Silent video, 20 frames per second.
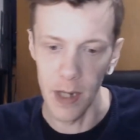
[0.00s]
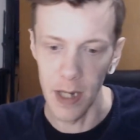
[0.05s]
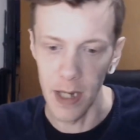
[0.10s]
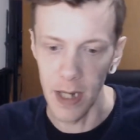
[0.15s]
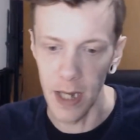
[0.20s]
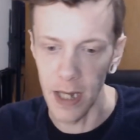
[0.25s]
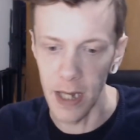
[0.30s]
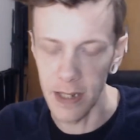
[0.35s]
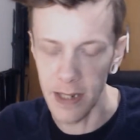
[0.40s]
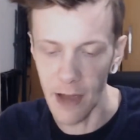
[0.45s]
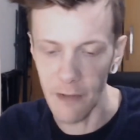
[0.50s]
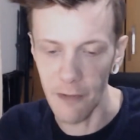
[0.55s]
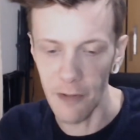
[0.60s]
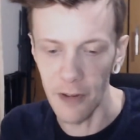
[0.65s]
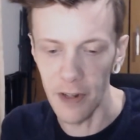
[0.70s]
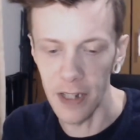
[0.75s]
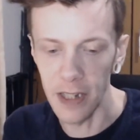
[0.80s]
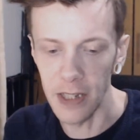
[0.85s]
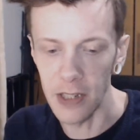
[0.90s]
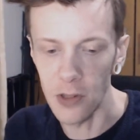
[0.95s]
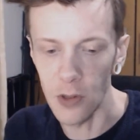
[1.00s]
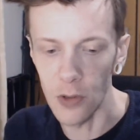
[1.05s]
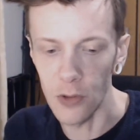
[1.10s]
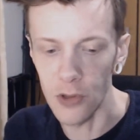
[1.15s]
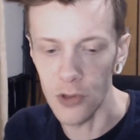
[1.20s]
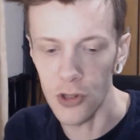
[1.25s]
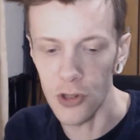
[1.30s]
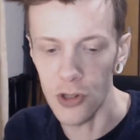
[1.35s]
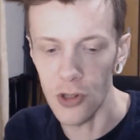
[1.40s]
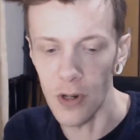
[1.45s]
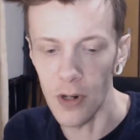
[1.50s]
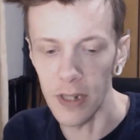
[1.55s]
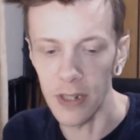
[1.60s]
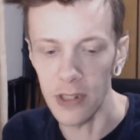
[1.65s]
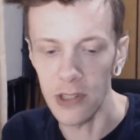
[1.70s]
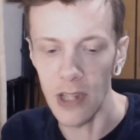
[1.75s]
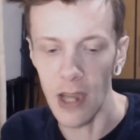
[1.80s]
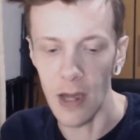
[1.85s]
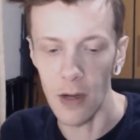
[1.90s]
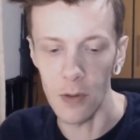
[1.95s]
it, it, definitely sort of
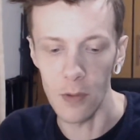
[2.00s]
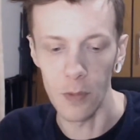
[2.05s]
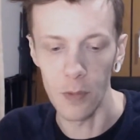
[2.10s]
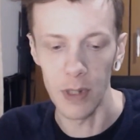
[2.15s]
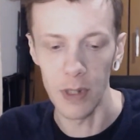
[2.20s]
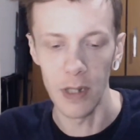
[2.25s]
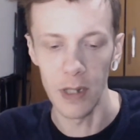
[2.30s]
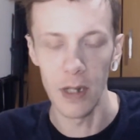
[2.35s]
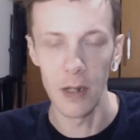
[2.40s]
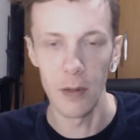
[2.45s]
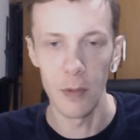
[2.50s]
strikes out with a